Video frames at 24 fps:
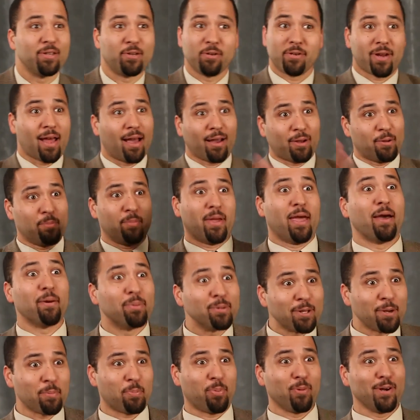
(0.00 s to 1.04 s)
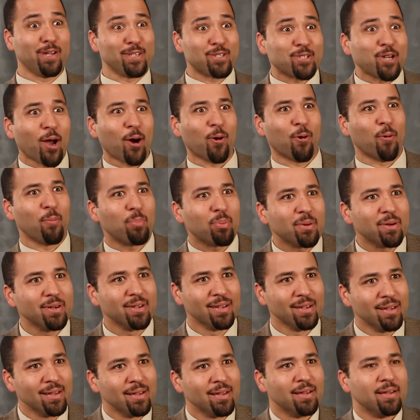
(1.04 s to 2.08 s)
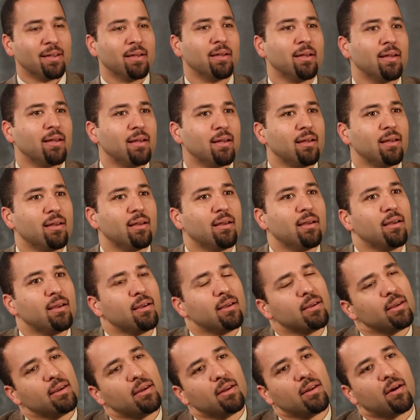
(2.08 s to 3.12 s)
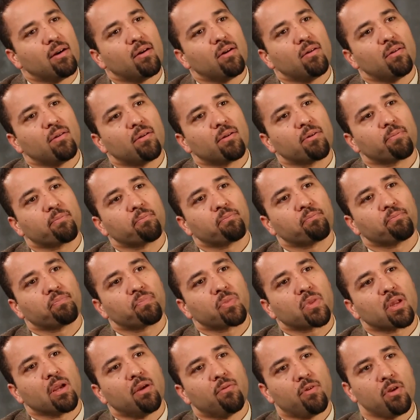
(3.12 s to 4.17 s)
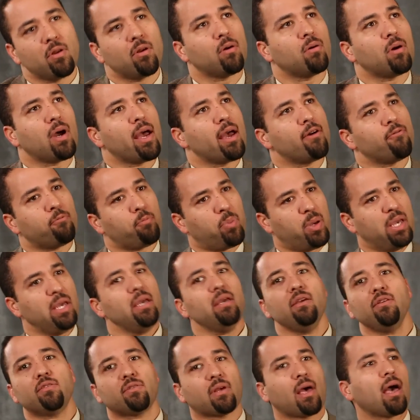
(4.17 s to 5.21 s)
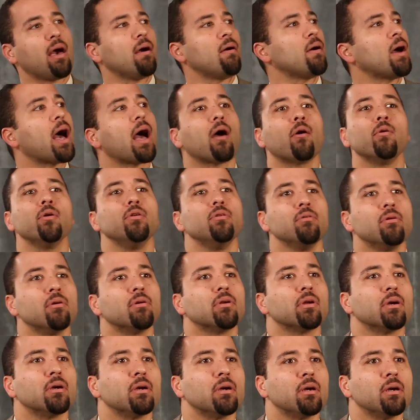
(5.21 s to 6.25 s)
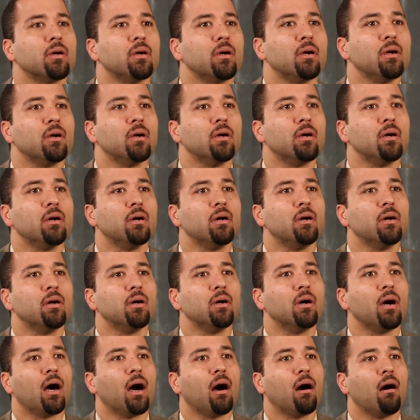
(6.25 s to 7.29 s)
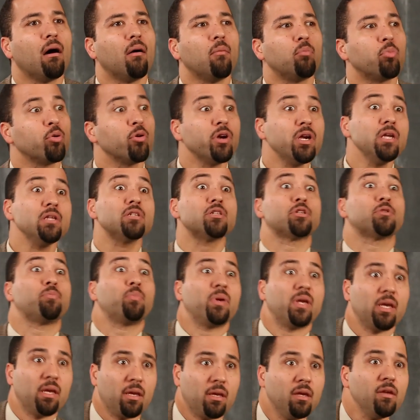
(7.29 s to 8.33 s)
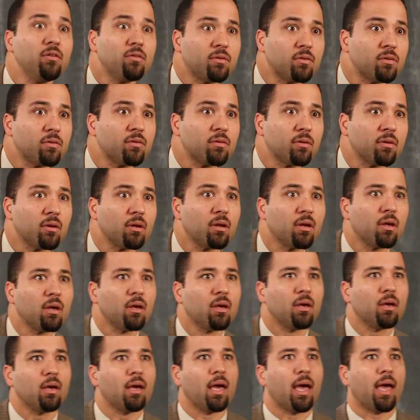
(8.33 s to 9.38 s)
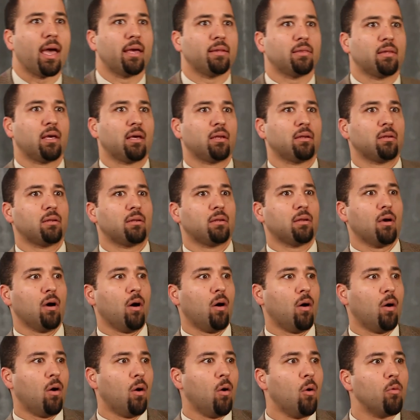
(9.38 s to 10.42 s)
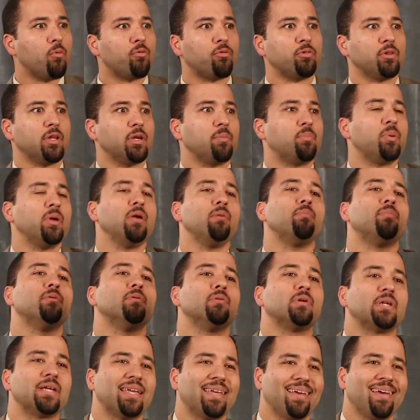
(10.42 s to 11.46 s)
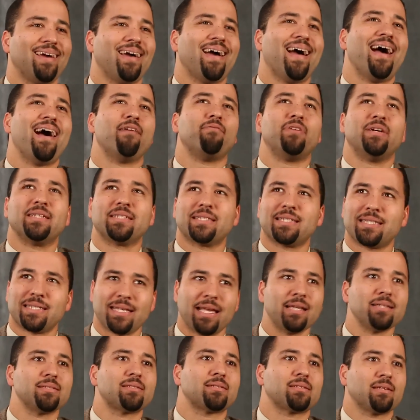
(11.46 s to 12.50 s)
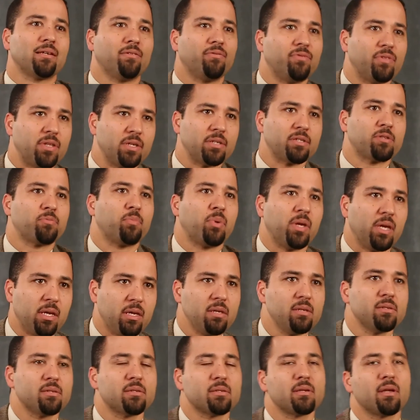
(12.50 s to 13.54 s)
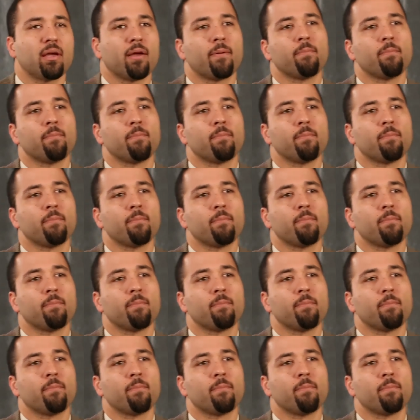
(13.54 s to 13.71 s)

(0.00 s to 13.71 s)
you're not going to be able to preach hope. You know, if you don't have peace, how, how are you going to uh, preach peace? And then hopefully people have a sense of this peace.